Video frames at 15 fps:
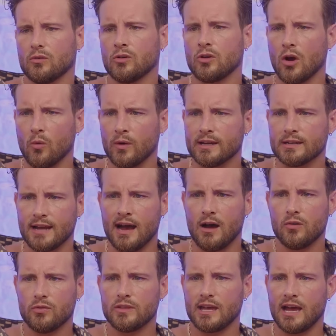going
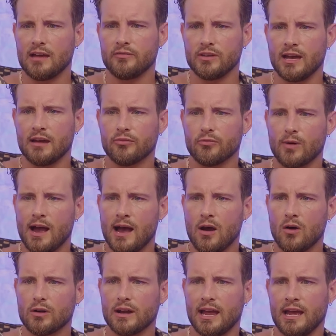down the IVF
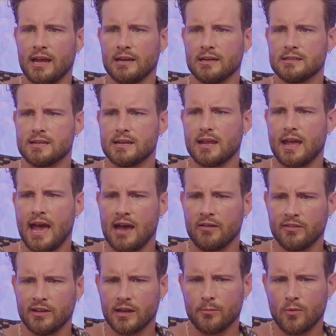route and
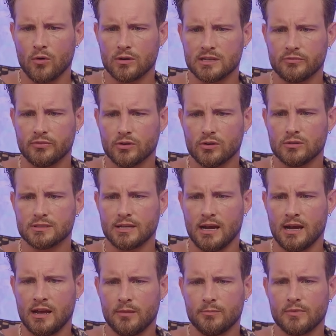having a more difficult
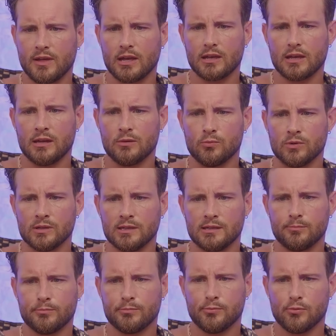time. Like it
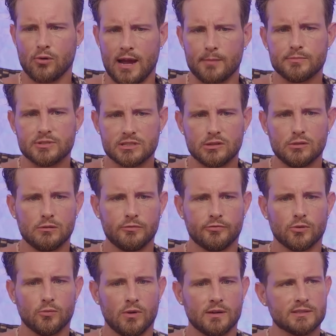really preps you
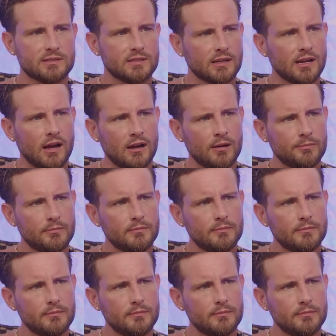for what's to come.